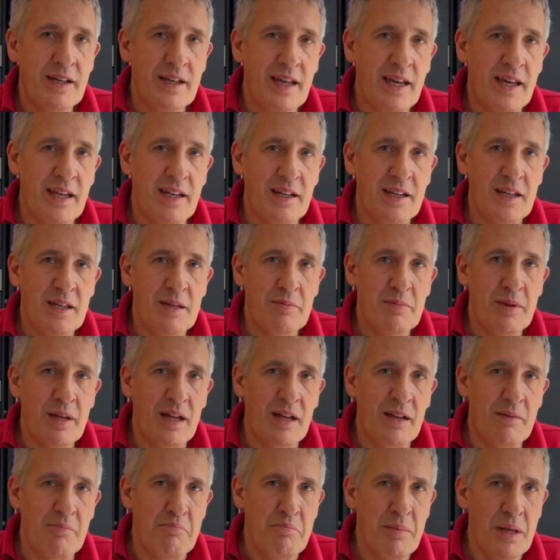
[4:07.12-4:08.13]
again to keep
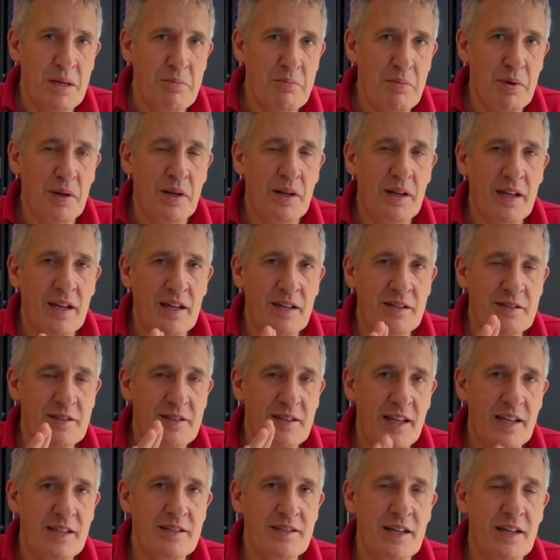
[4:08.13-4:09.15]
that minimal
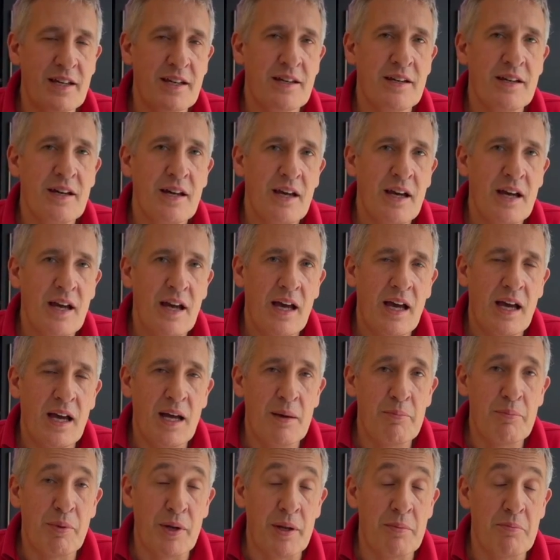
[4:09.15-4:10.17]
aesthetic uh,
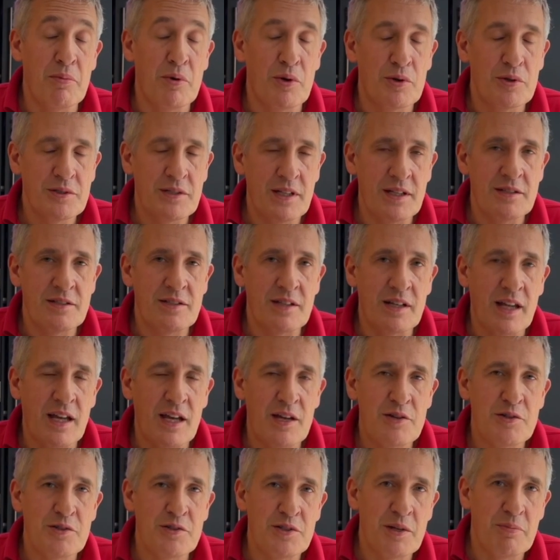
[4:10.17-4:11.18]
but in most
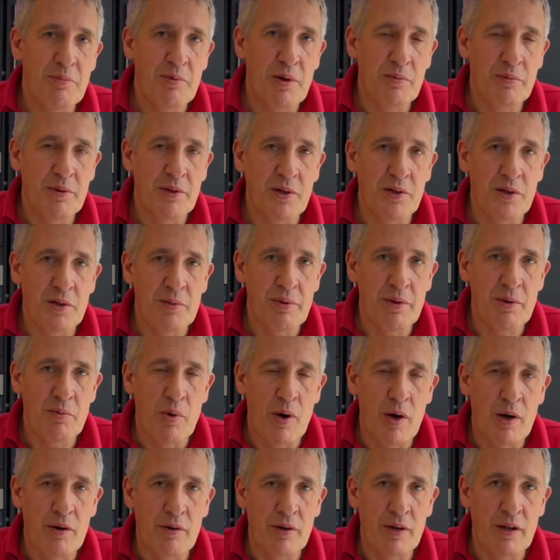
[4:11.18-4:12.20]
installations you're probably going to be
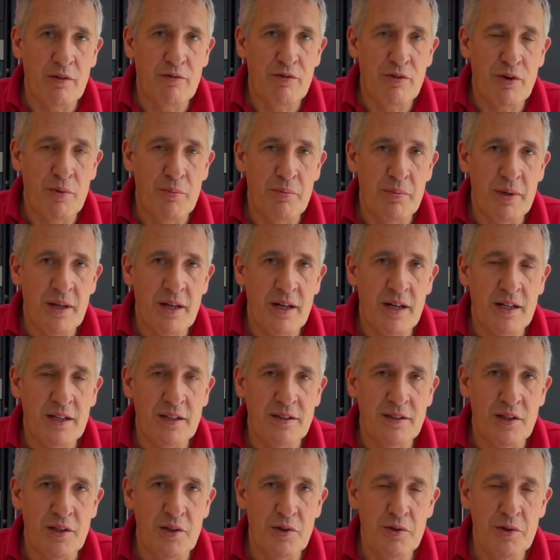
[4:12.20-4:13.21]
wiring from behind
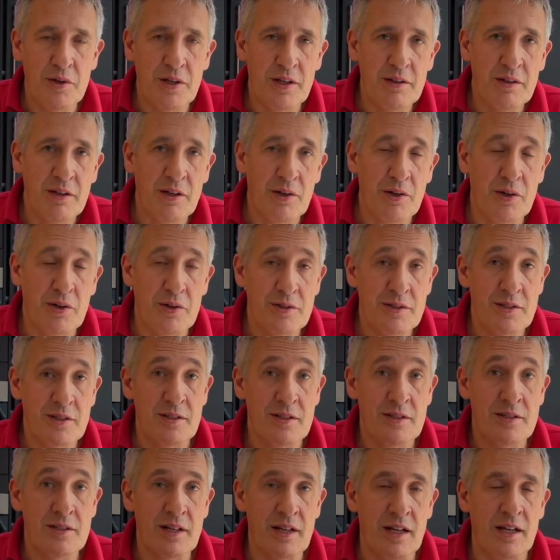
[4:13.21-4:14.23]
the unit. You'll notice there's a
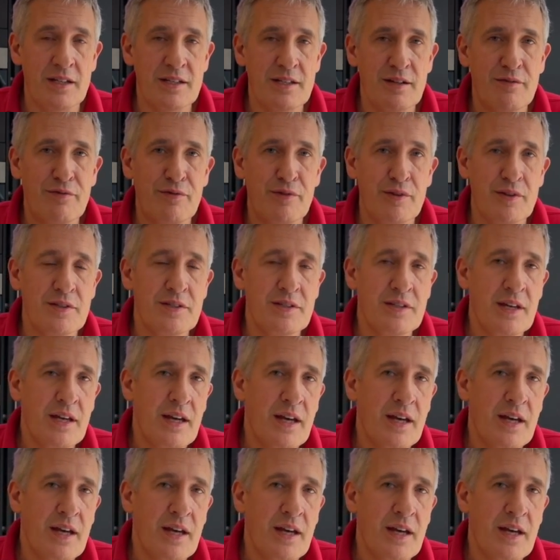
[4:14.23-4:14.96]
slight difference